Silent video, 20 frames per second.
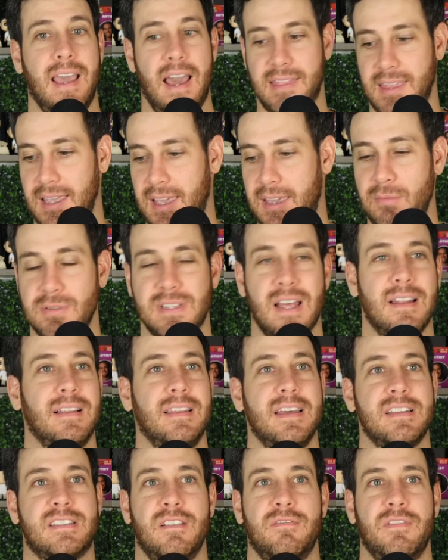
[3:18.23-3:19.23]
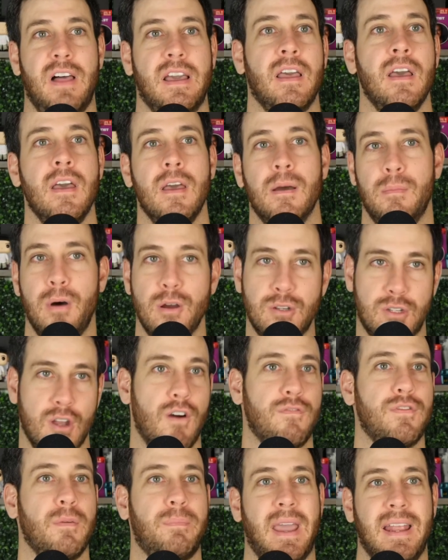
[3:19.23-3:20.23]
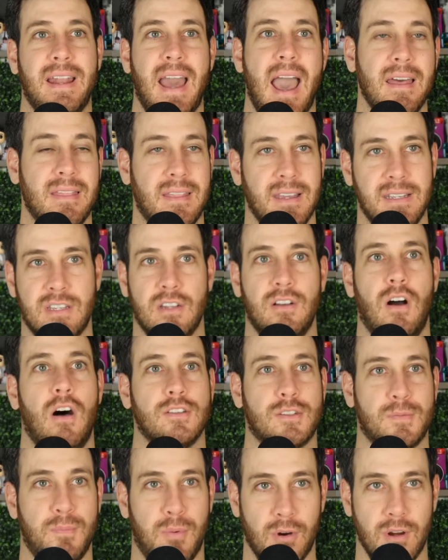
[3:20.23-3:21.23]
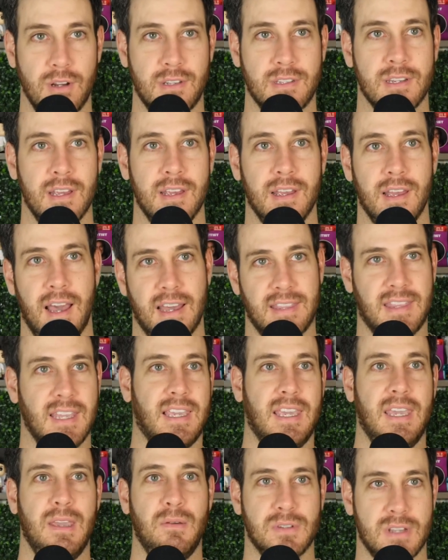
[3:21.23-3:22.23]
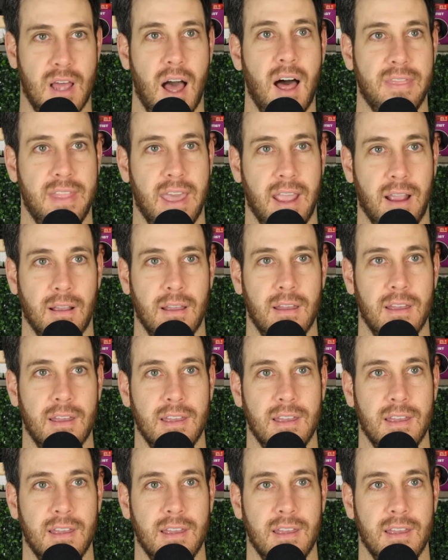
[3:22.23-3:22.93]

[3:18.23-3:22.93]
I think he was on a list of like most overpaid athletes in all sports. I think he was on there.